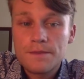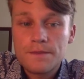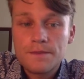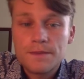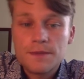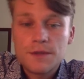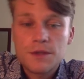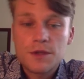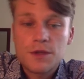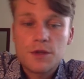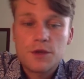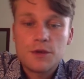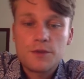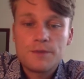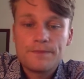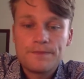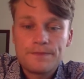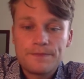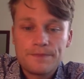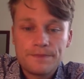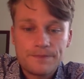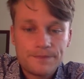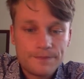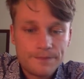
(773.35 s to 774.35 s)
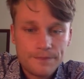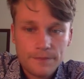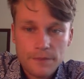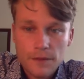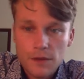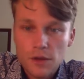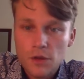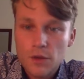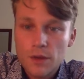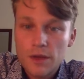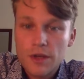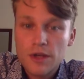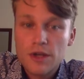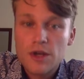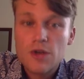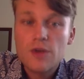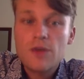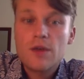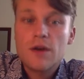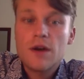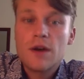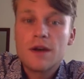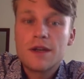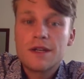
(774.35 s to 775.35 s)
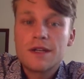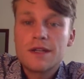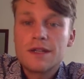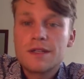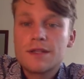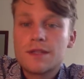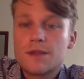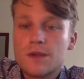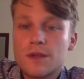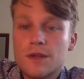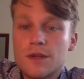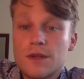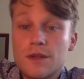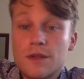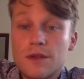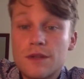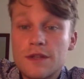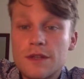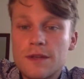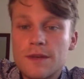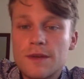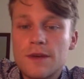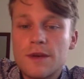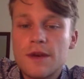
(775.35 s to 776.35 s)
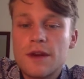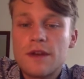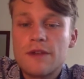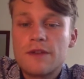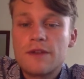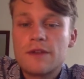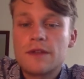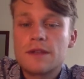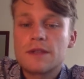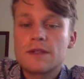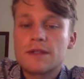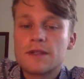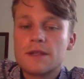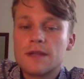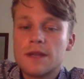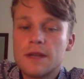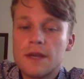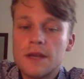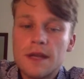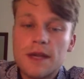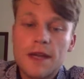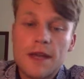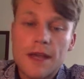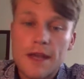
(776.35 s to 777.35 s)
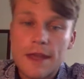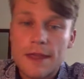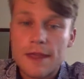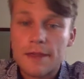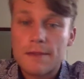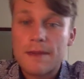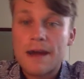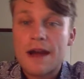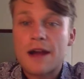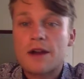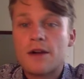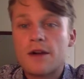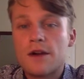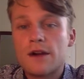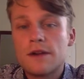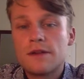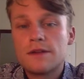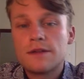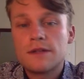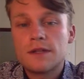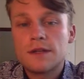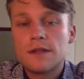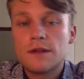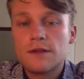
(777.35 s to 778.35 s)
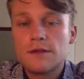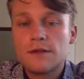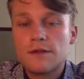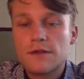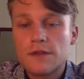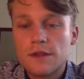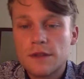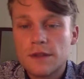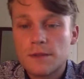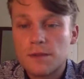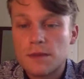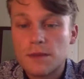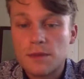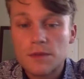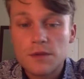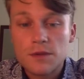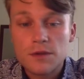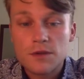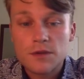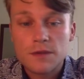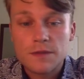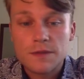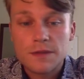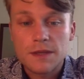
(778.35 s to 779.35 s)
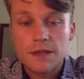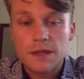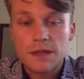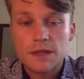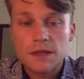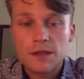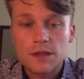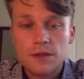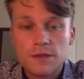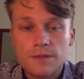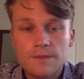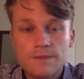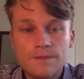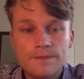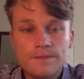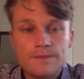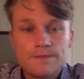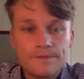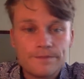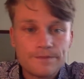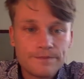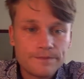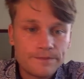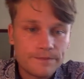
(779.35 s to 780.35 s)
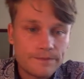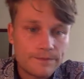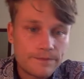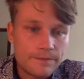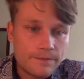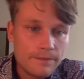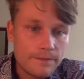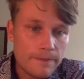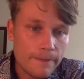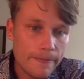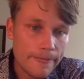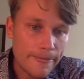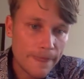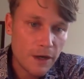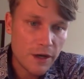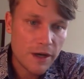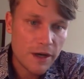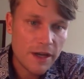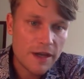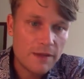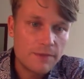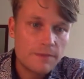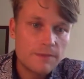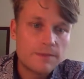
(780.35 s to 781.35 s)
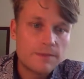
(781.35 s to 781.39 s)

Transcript: So you want to know the audience, you want to know the demographics, and the background of the people you're speaking to. All right.